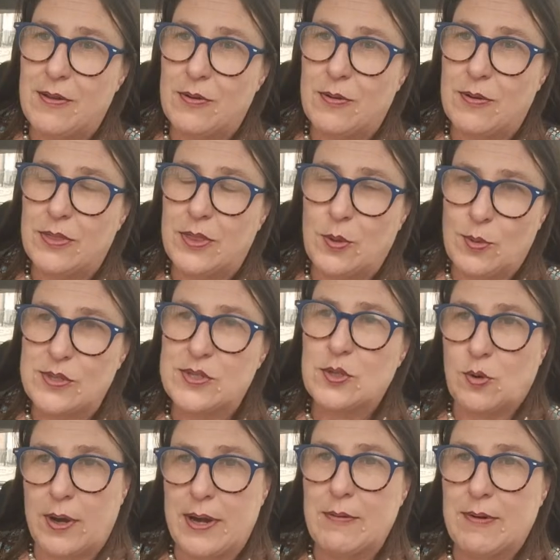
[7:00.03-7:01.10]
there was a
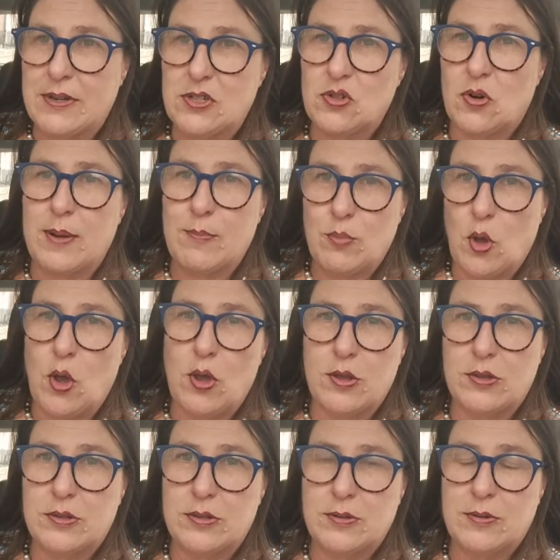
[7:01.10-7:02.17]
Greek restaurant in
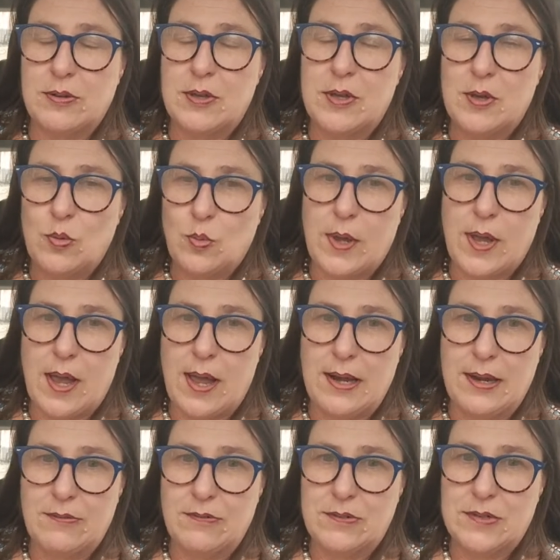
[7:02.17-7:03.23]
Perth where I
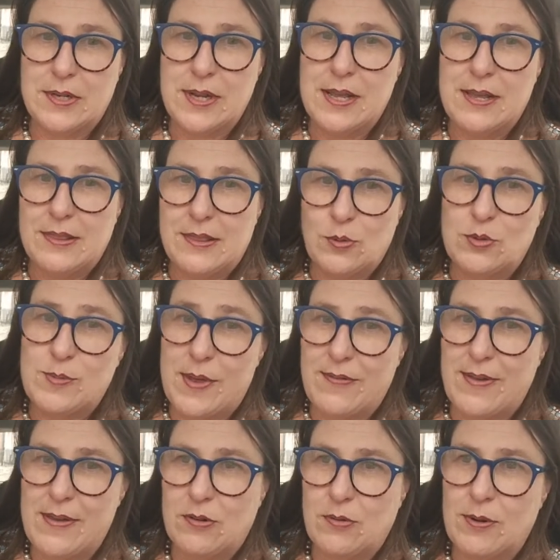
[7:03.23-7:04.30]
lived. That was my
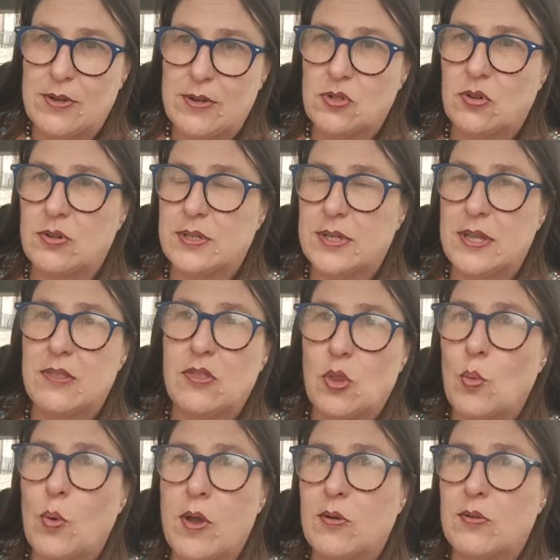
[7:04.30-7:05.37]
favourite restaurant in the
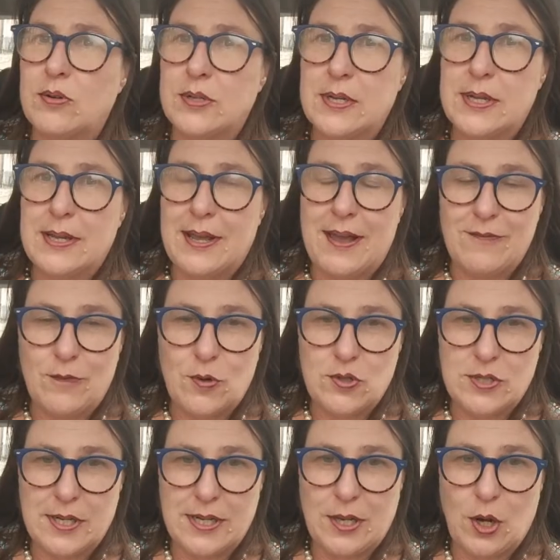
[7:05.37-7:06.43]
world.
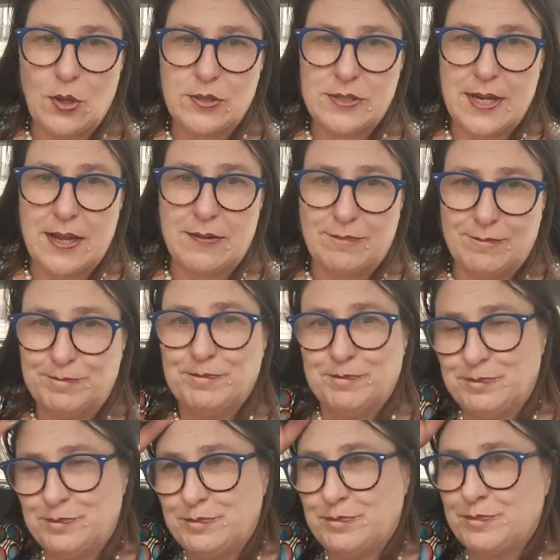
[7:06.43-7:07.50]
Unfortunately, it closed down.
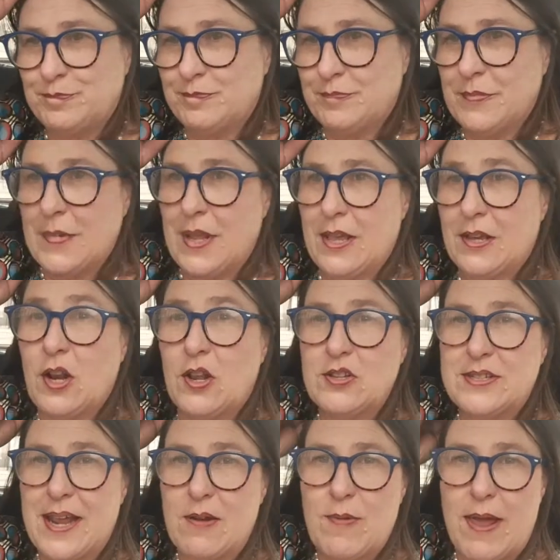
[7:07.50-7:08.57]
Closed
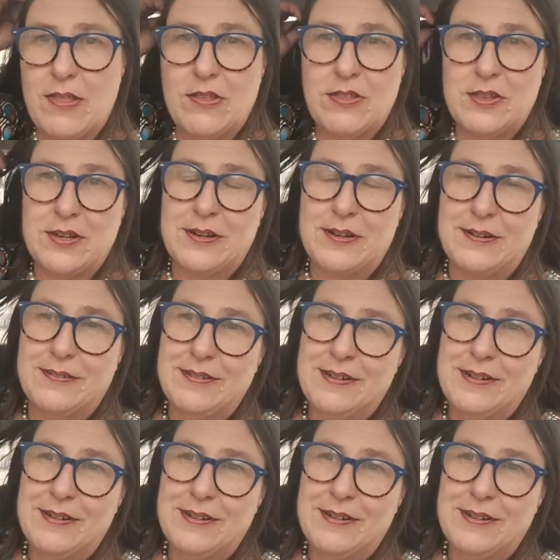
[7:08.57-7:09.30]
down rather than